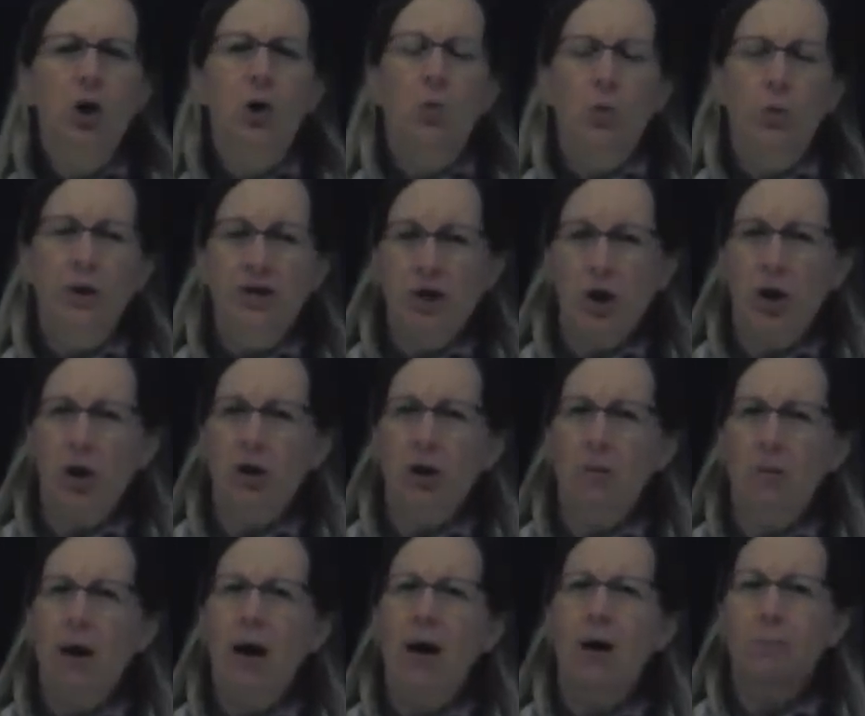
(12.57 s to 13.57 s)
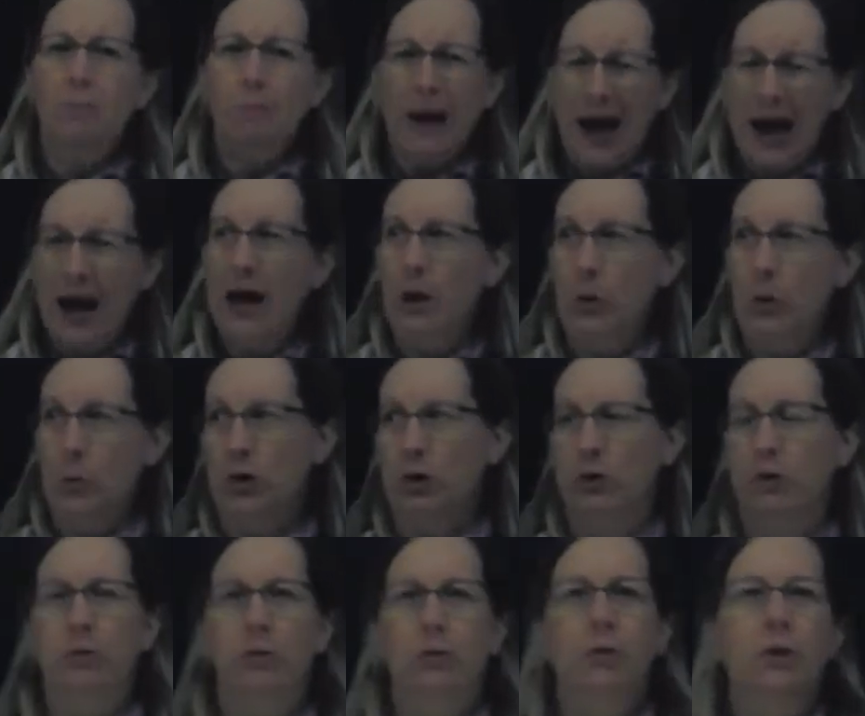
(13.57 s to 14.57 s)
We talk about power.
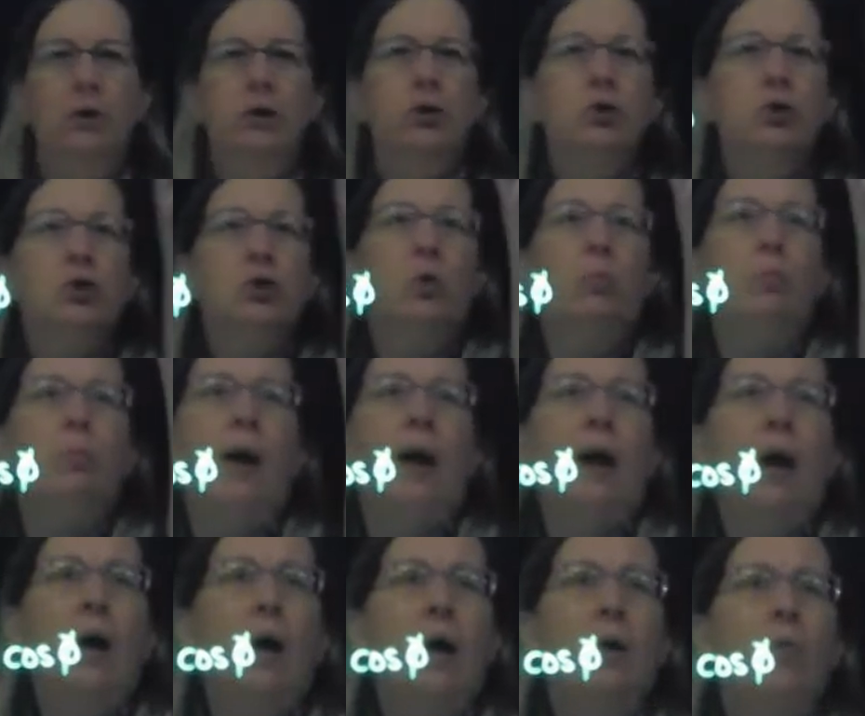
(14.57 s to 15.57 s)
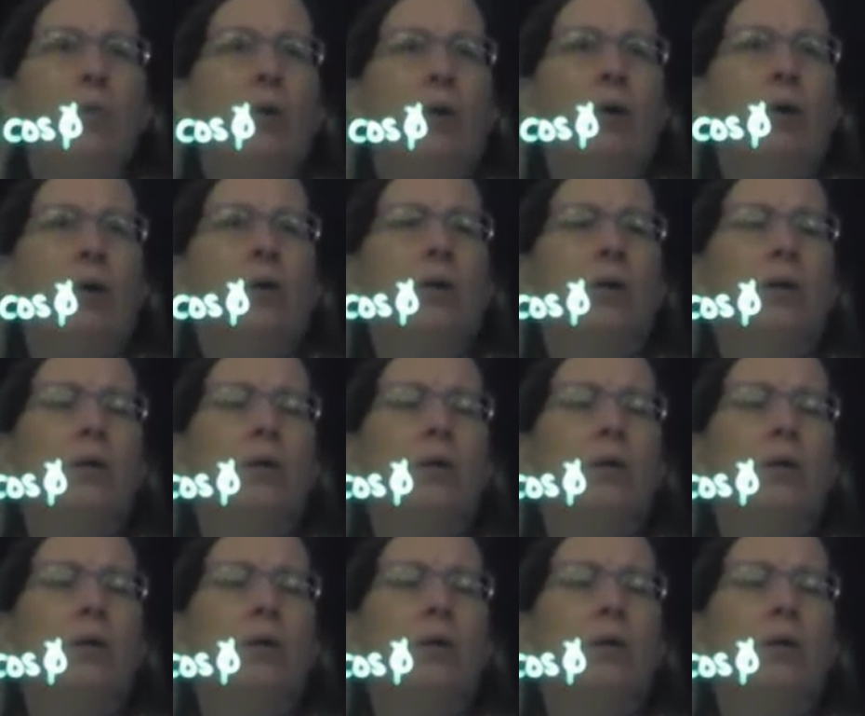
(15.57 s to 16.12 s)
So power